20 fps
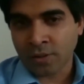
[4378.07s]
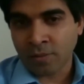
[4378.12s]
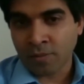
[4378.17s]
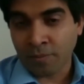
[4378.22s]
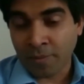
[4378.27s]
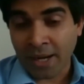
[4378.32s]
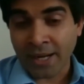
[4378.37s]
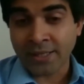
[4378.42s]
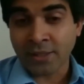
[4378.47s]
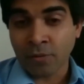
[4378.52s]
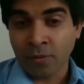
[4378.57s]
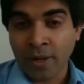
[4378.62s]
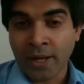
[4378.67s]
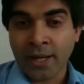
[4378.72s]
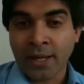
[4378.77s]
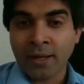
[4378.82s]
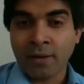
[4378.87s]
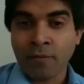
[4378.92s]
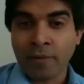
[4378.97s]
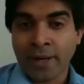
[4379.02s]
By the
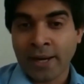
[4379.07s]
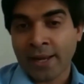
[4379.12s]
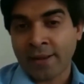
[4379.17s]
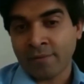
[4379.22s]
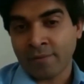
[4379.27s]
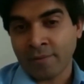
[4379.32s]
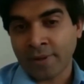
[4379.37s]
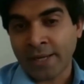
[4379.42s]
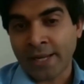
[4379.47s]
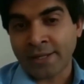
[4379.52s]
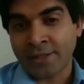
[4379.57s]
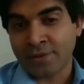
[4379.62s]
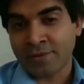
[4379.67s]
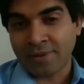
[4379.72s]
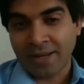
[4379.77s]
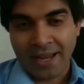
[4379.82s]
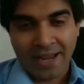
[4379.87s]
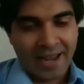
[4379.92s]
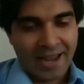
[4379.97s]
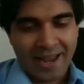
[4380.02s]
way,
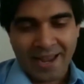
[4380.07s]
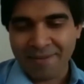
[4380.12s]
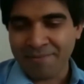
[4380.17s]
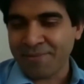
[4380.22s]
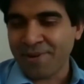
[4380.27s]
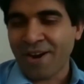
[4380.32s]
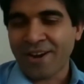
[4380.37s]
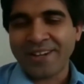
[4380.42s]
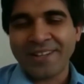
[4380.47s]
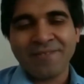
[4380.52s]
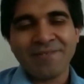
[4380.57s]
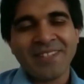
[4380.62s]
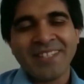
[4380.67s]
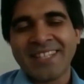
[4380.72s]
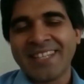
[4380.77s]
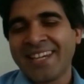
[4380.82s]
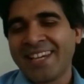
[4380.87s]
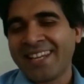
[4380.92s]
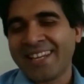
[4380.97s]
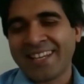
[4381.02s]
I'm not even
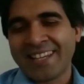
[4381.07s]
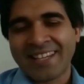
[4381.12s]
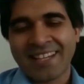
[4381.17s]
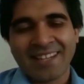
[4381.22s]
kidding,